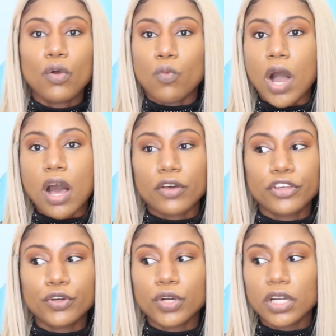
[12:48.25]

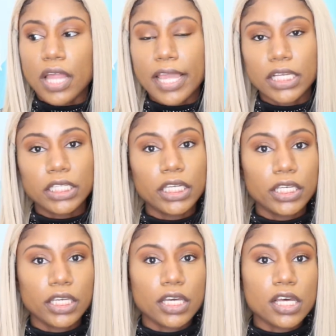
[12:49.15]
while you're like
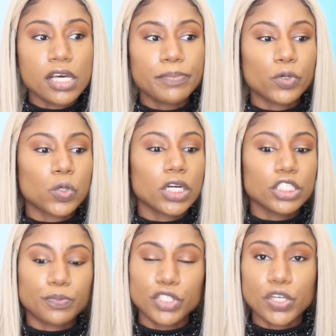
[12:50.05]
cleaning up,
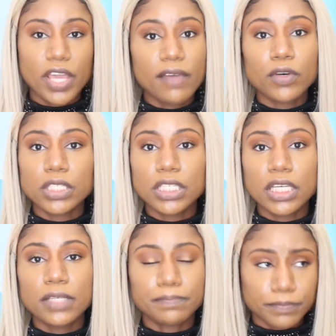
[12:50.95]
or just put your headphones
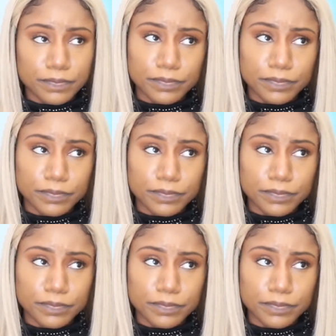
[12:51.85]
in,